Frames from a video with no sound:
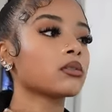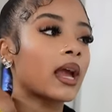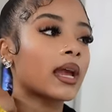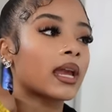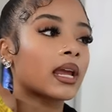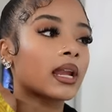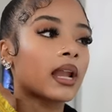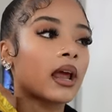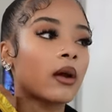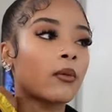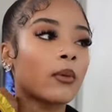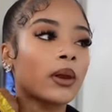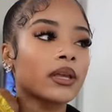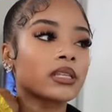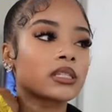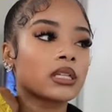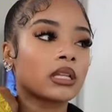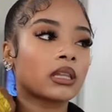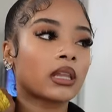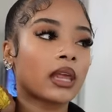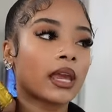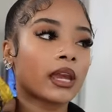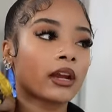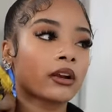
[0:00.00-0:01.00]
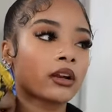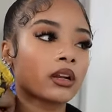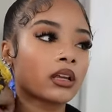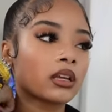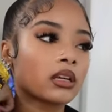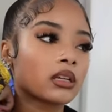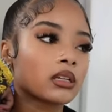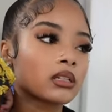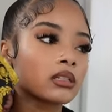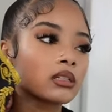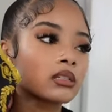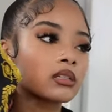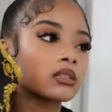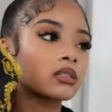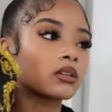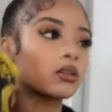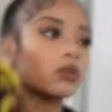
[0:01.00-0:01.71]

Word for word: I cannot wait to layer this.